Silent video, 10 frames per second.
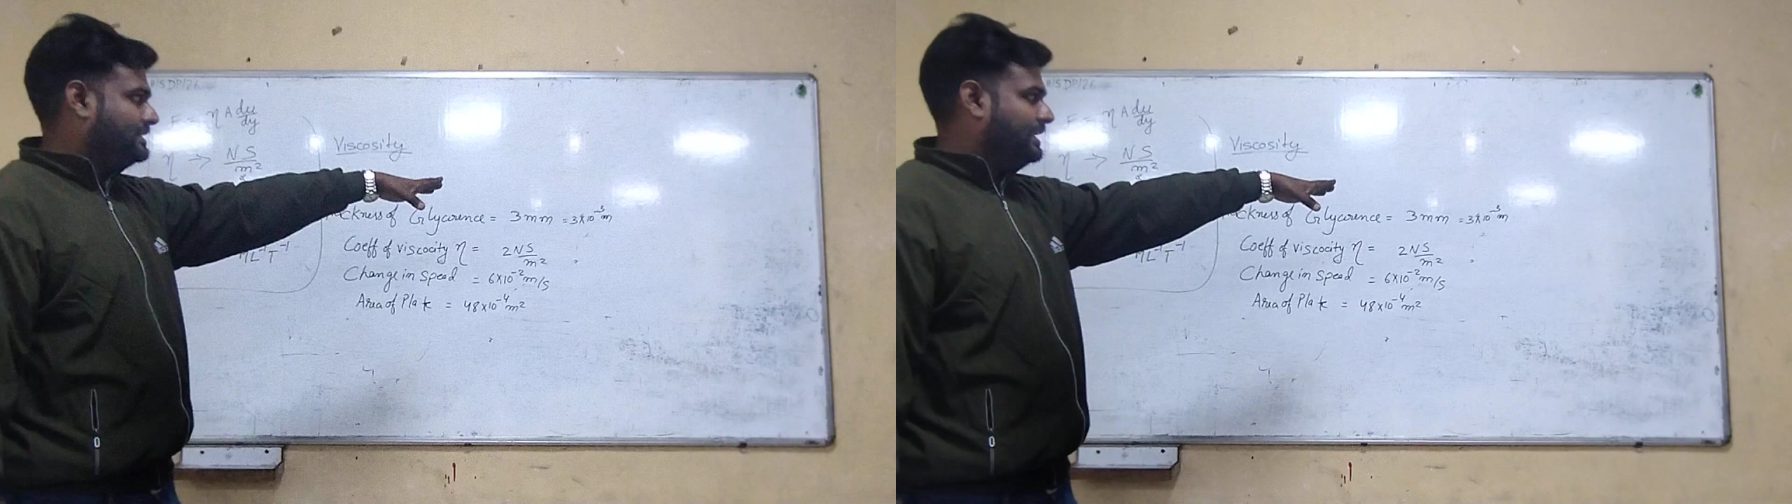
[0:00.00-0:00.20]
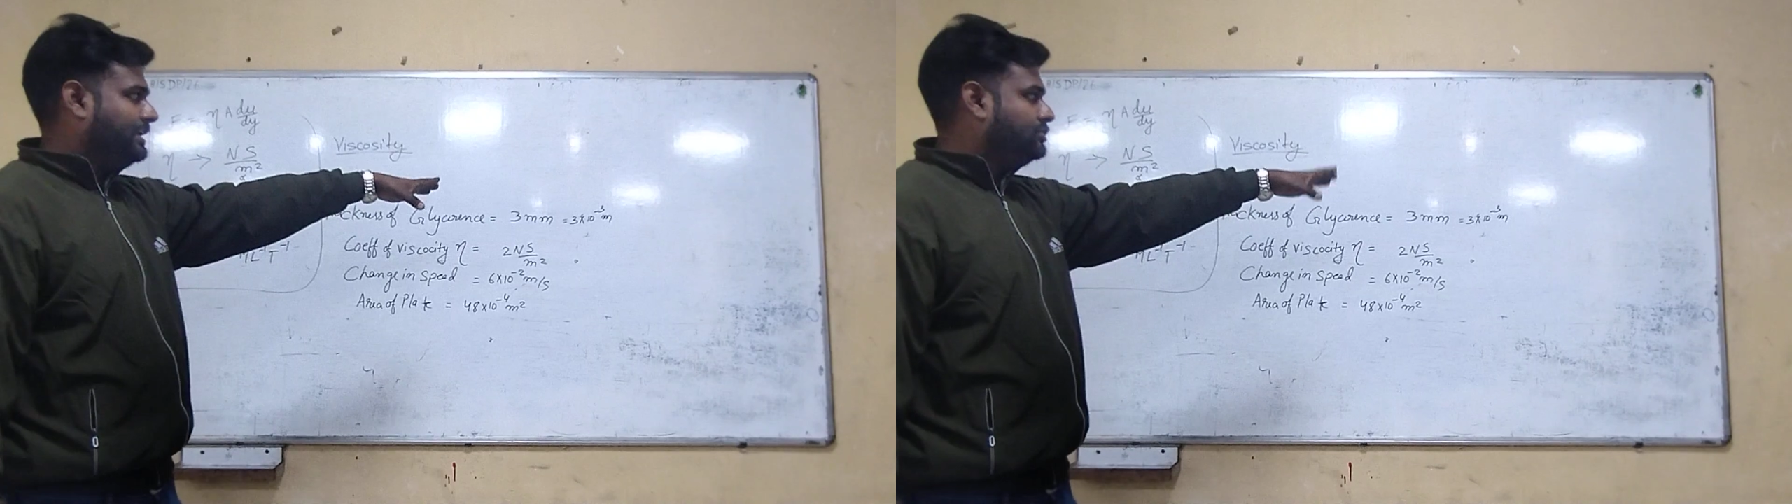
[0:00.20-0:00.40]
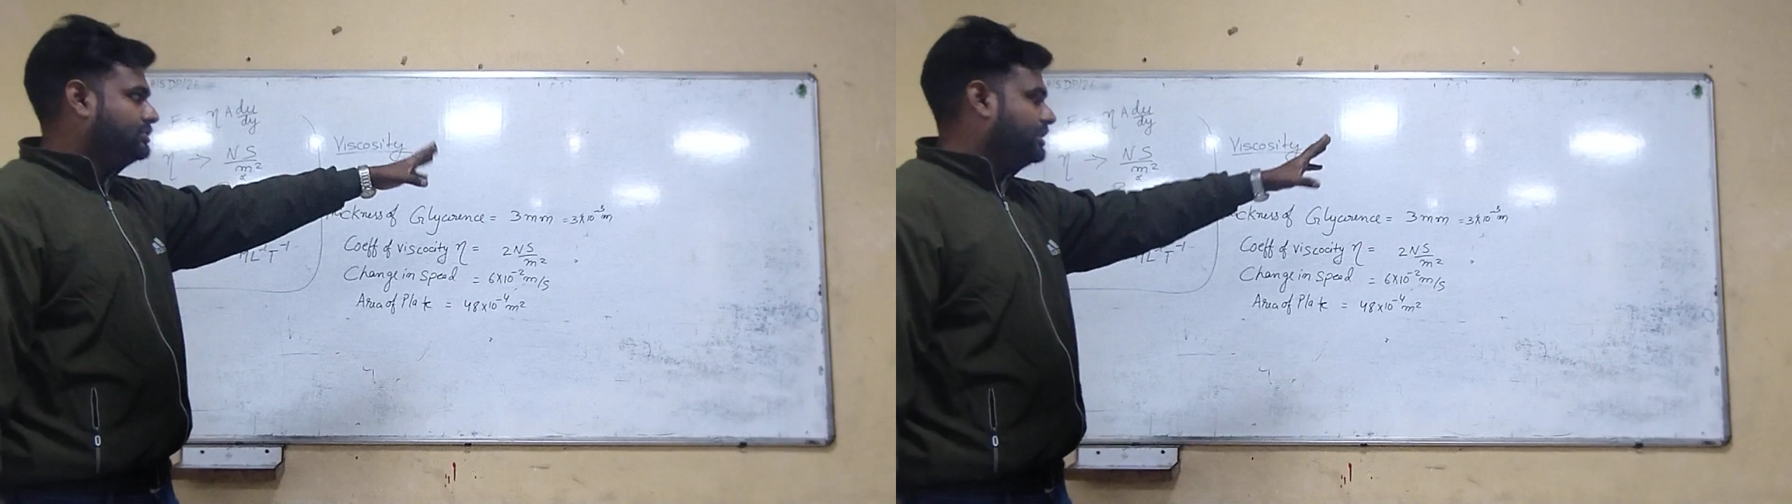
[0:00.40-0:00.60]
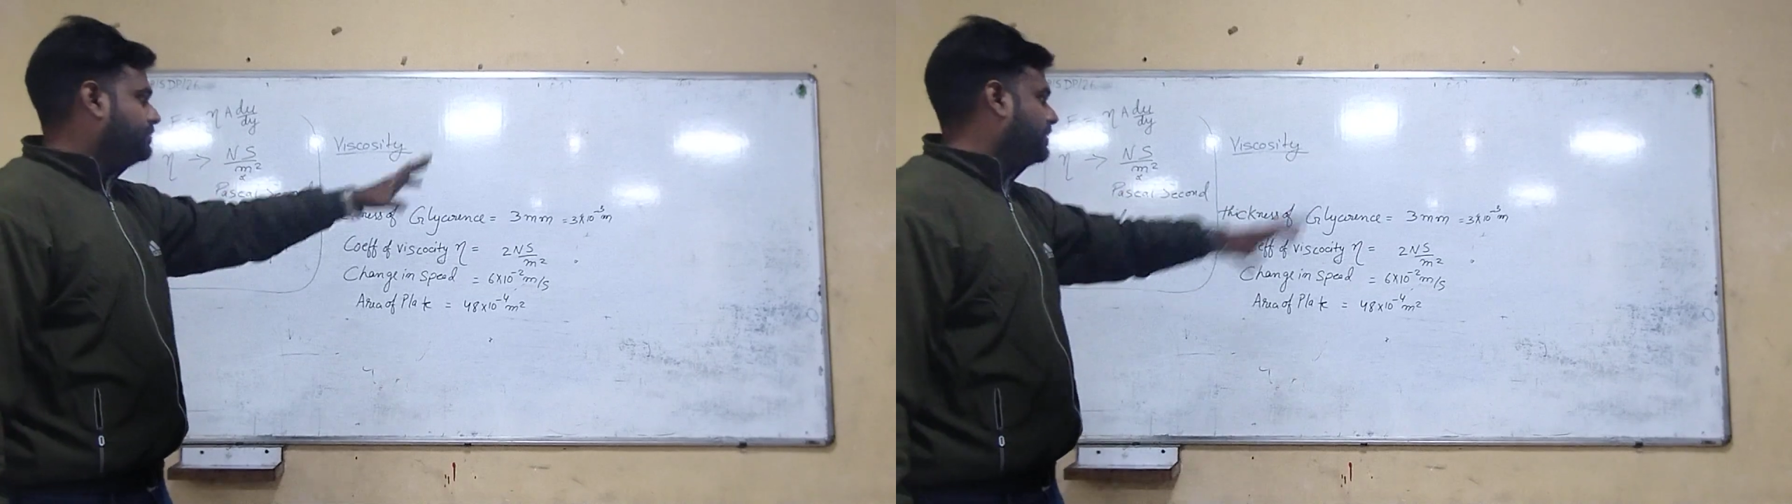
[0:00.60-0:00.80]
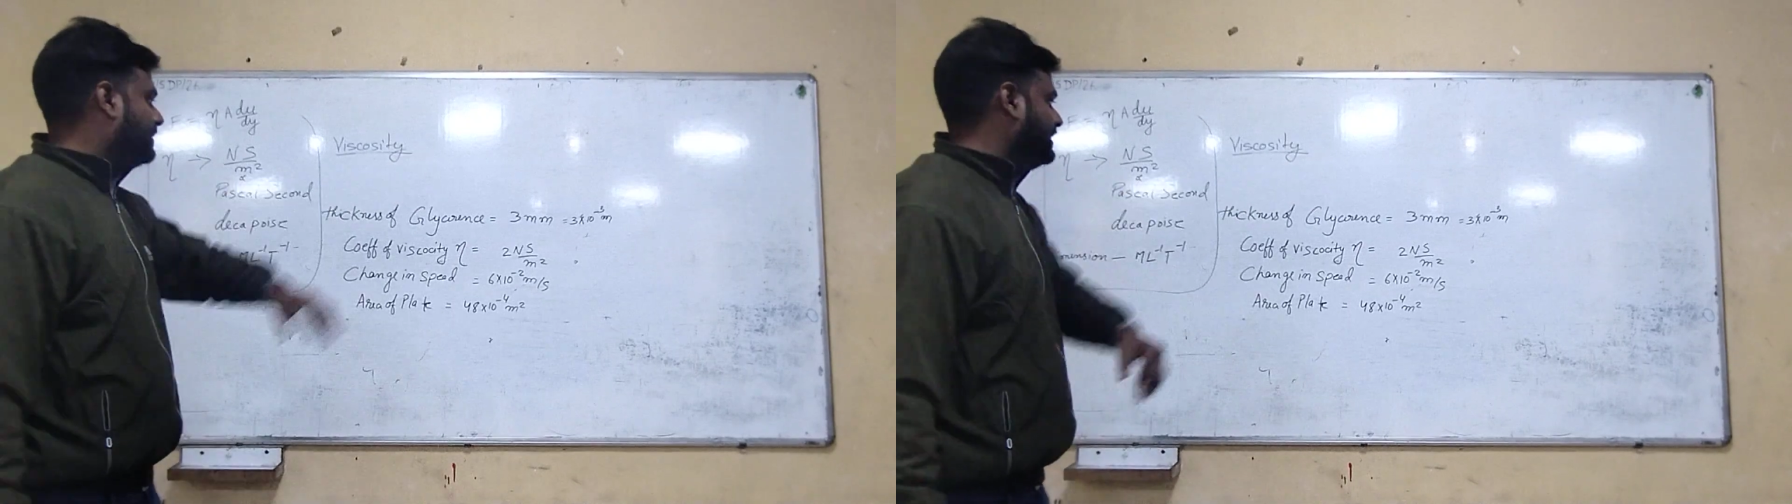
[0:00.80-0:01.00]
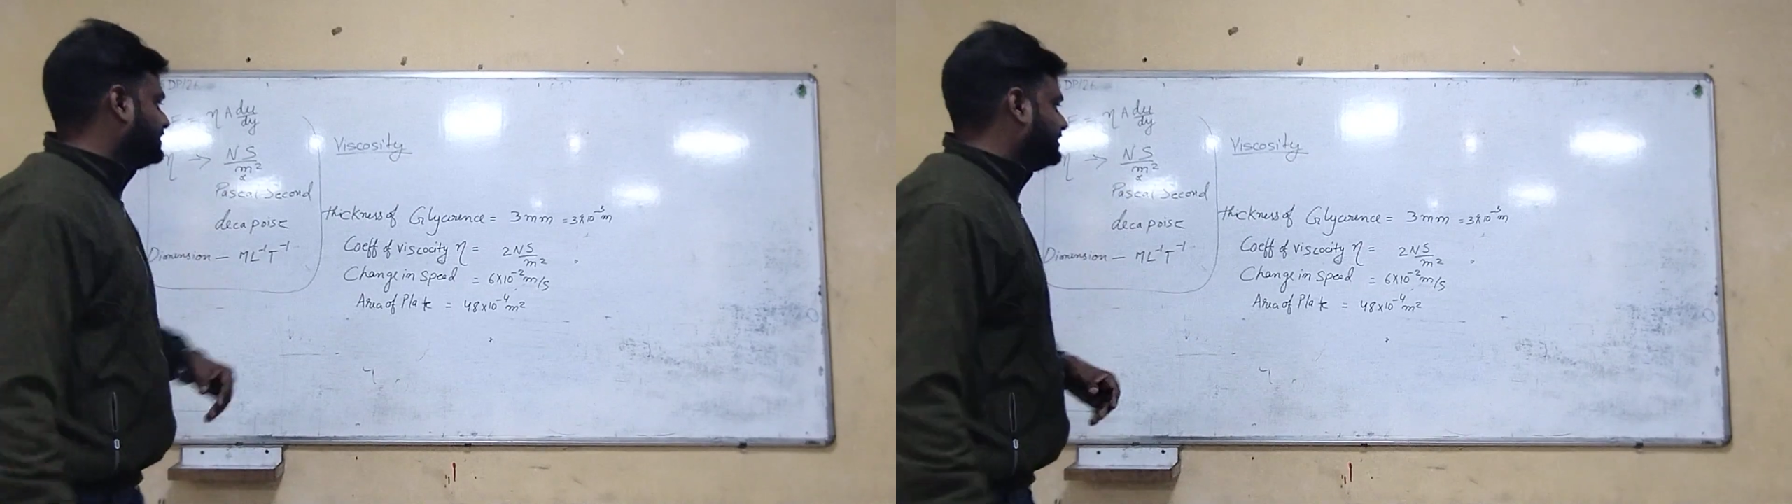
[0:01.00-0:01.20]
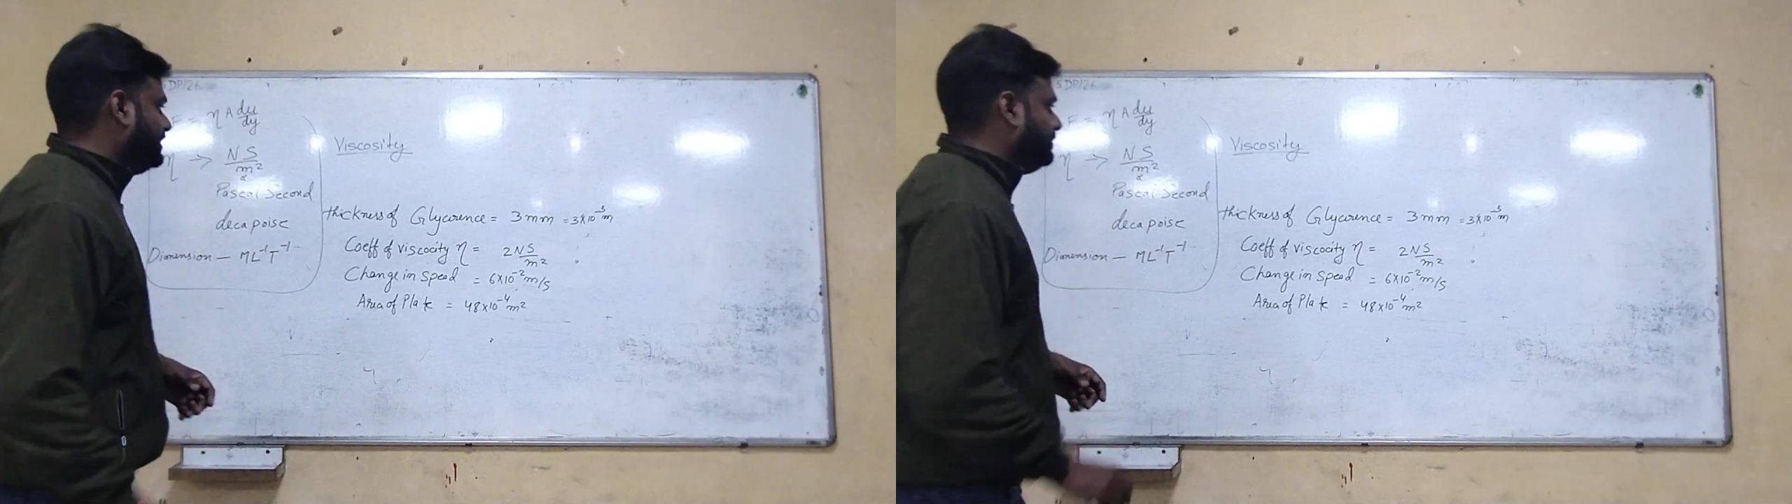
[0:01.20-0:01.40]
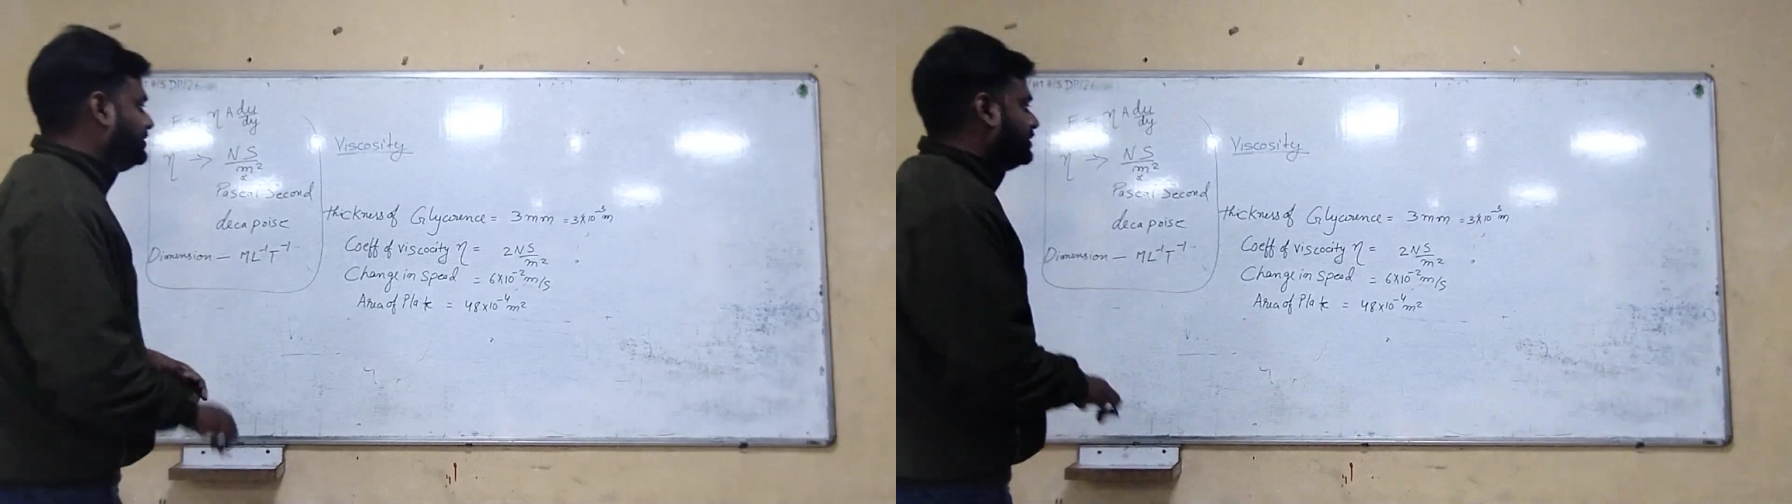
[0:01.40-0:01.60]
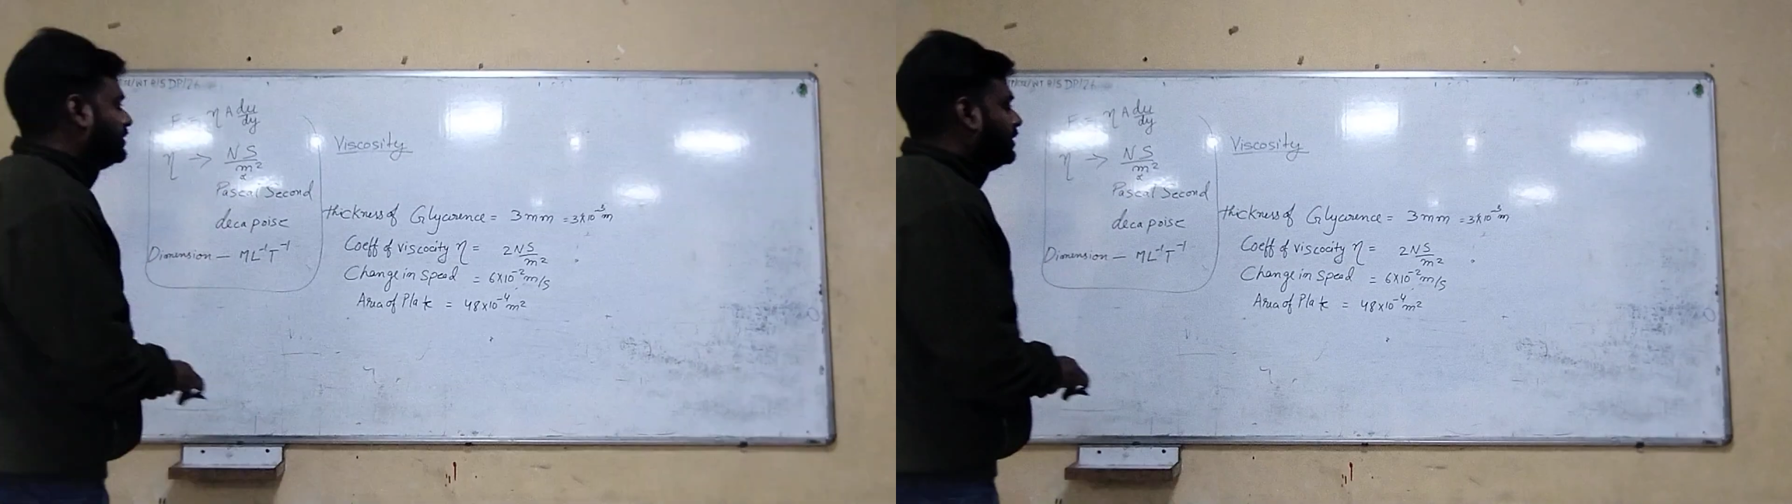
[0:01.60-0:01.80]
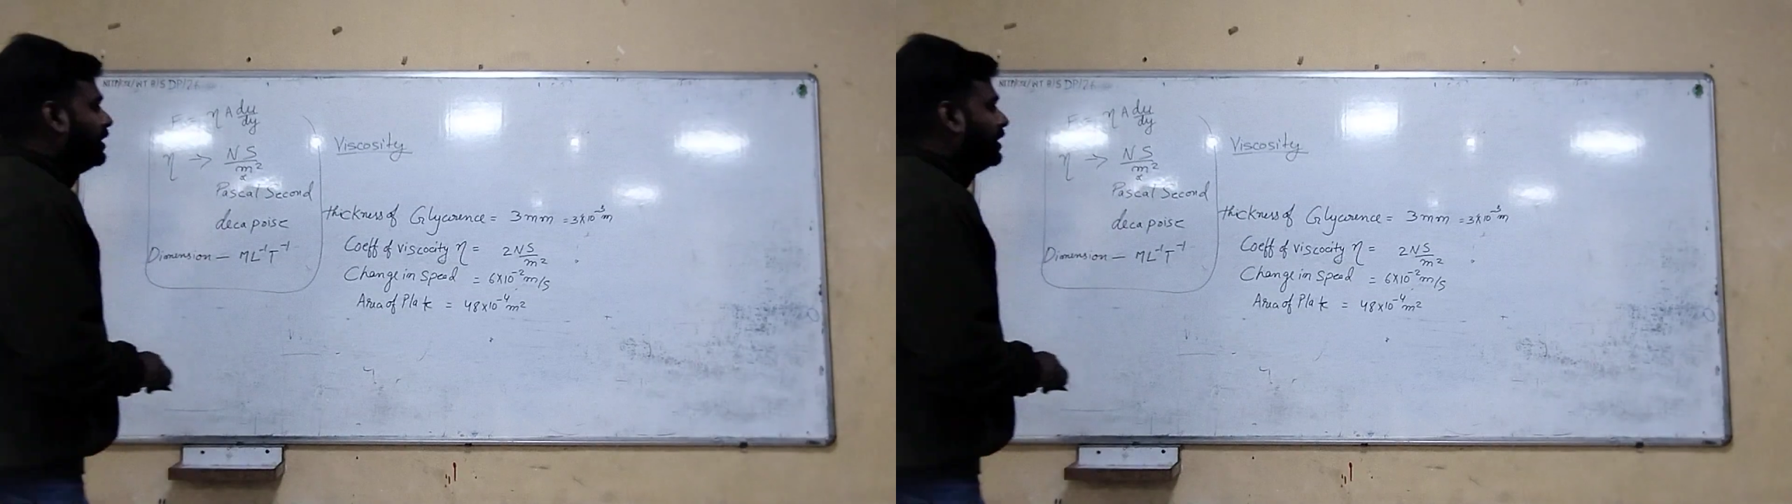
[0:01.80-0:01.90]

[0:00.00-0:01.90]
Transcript: 3 into 10 power minus 3 meter.